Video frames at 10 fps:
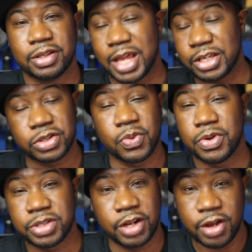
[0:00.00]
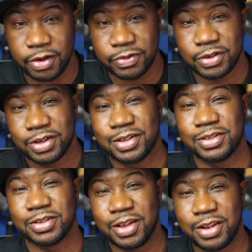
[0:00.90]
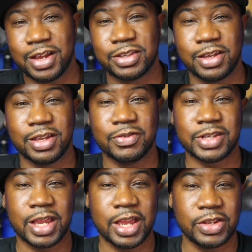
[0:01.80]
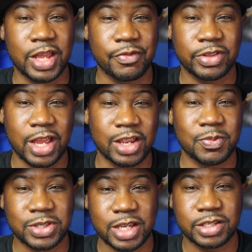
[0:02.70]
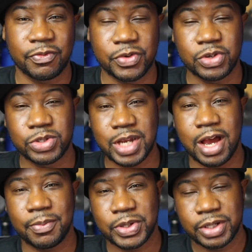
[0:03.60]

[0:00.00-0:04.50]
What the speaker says: That still wasn't enough. So then next thing he was like, hey, do you have a documentation for your job?